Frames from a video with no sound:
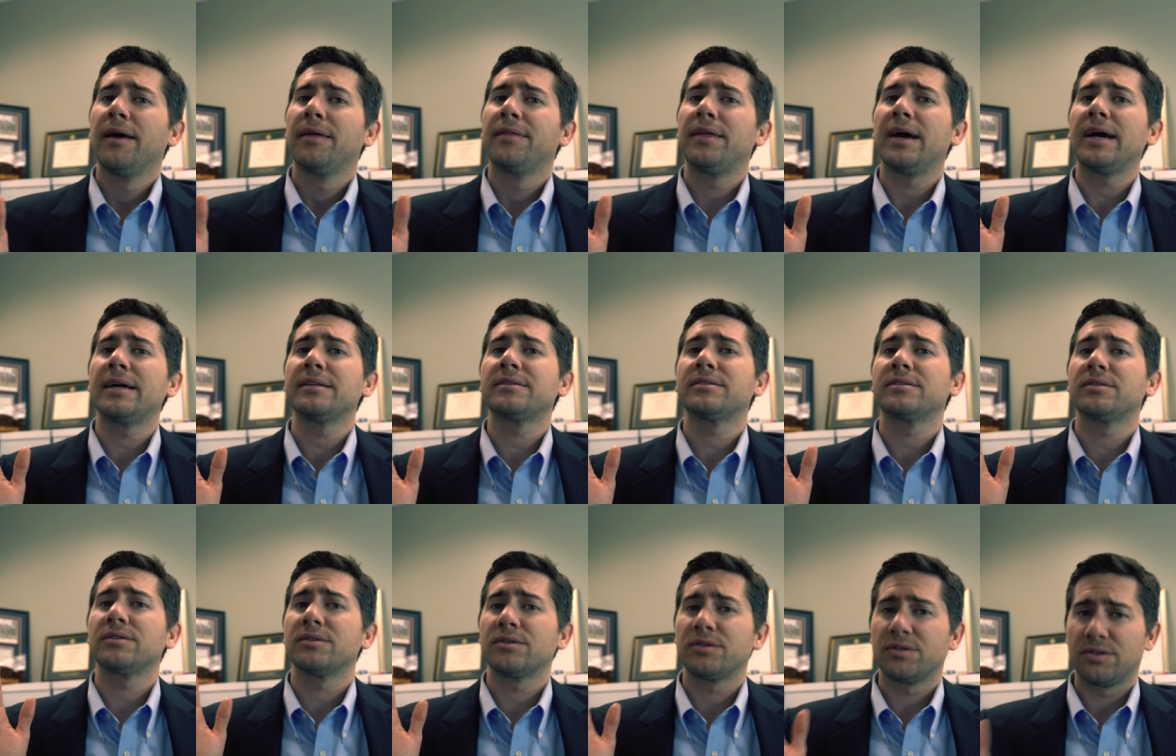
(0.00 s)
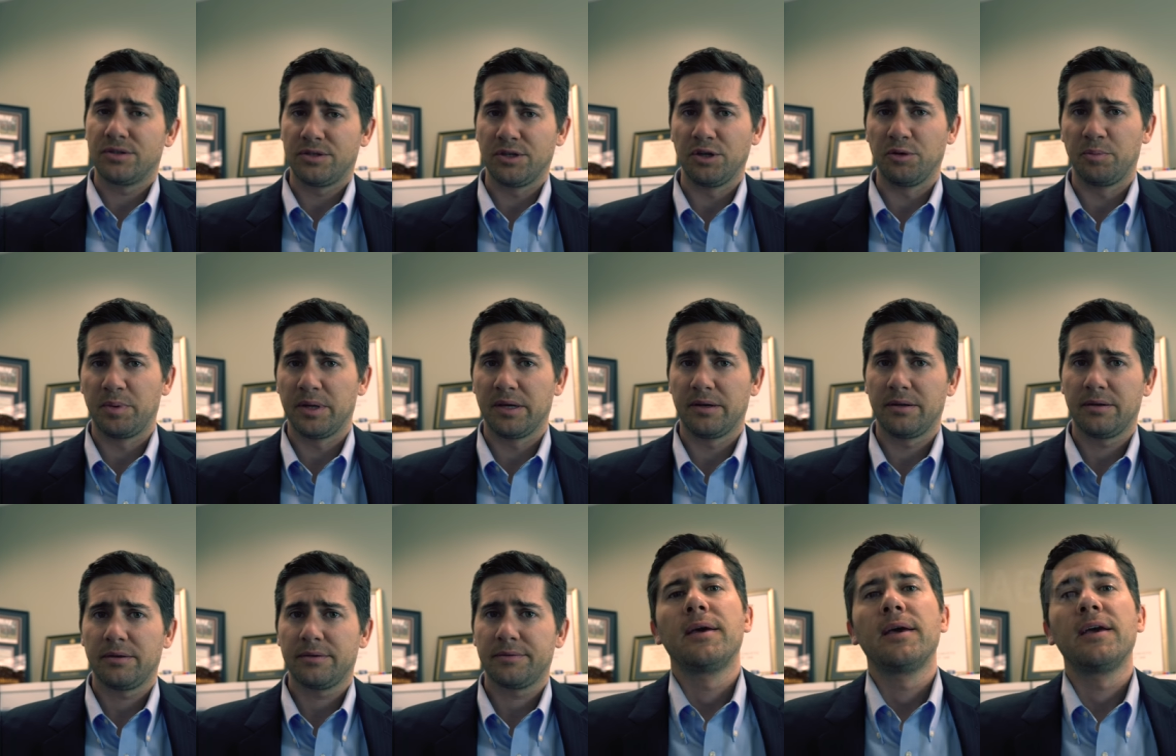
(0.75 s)
That's
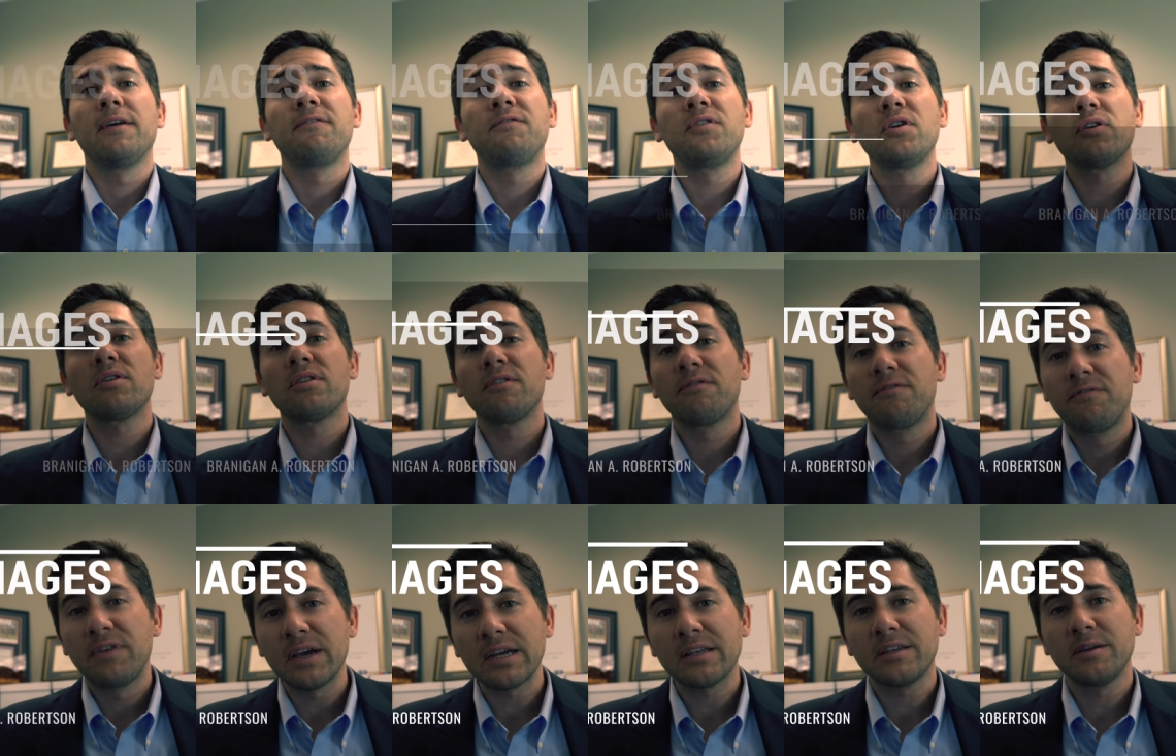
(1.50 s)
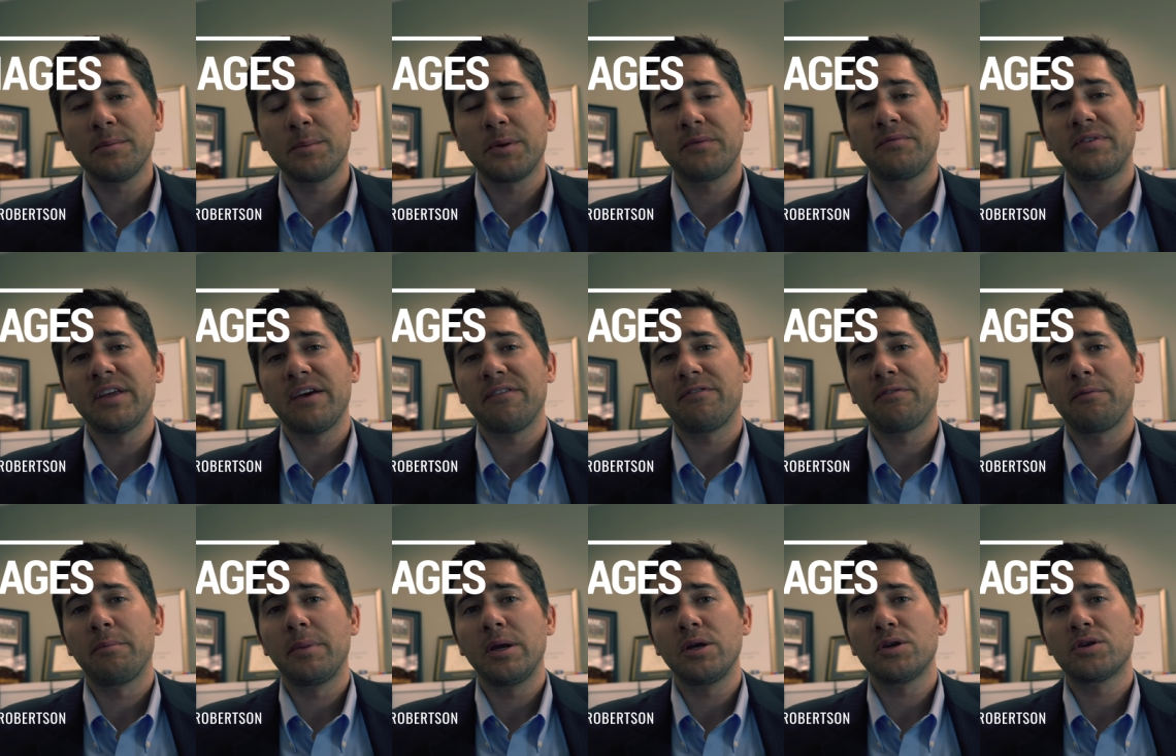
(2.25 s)
stupid. If you're the victim of
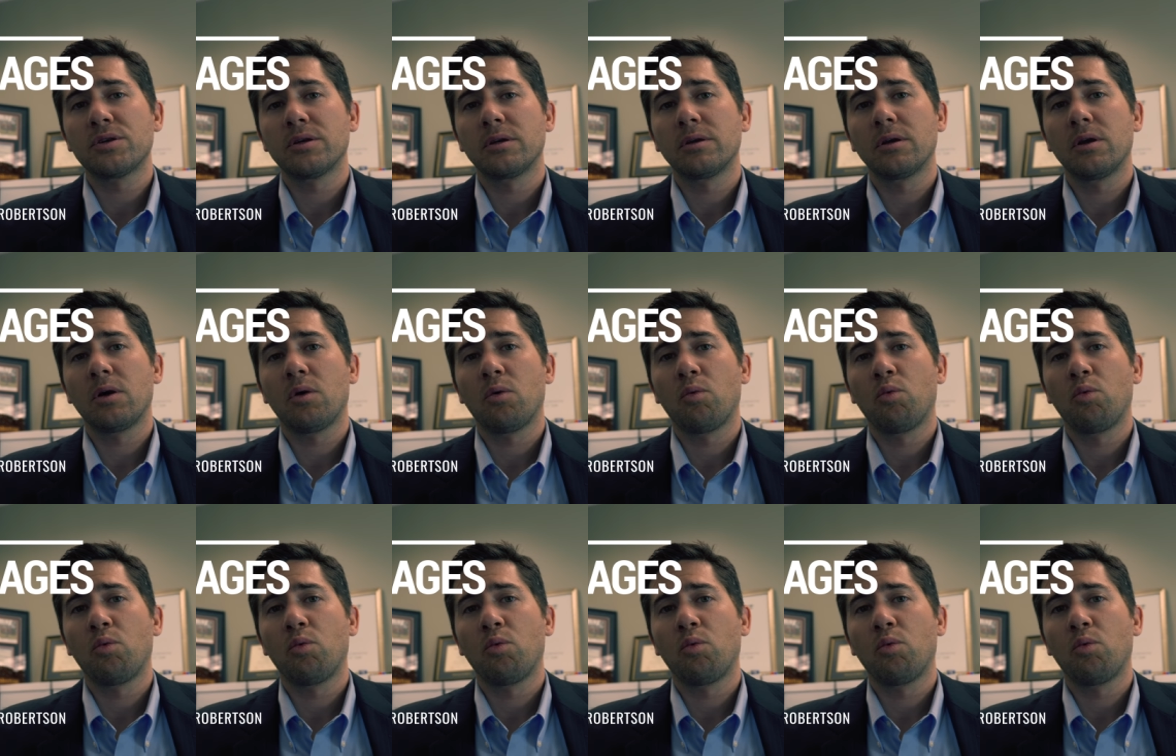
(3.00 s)
defamation,